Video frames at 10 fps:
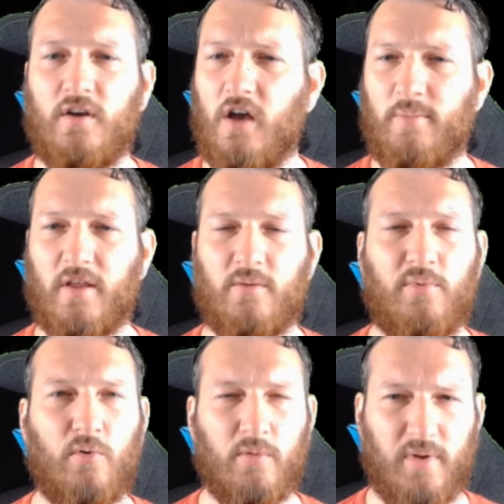about the
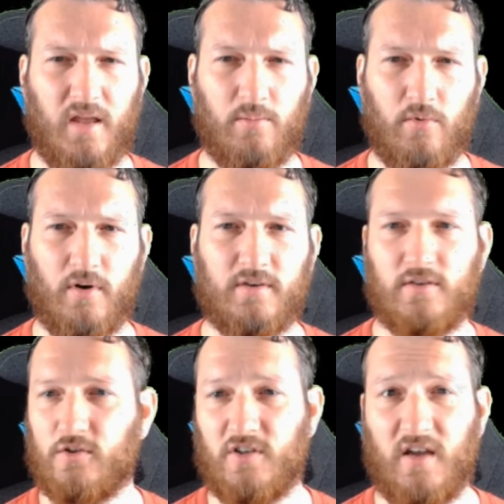poor paying more,
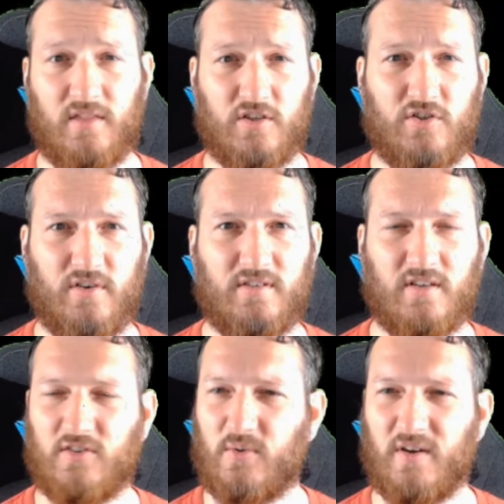so she hit the streets to
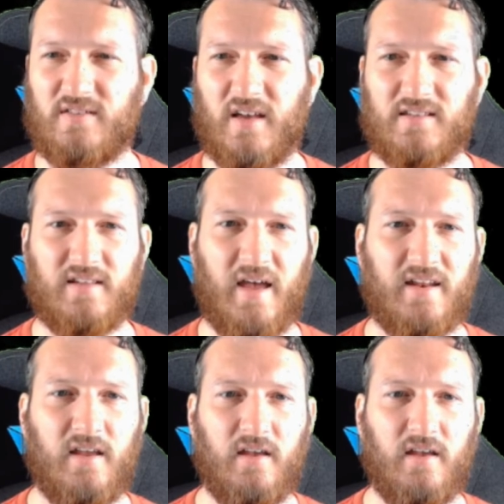sort of test that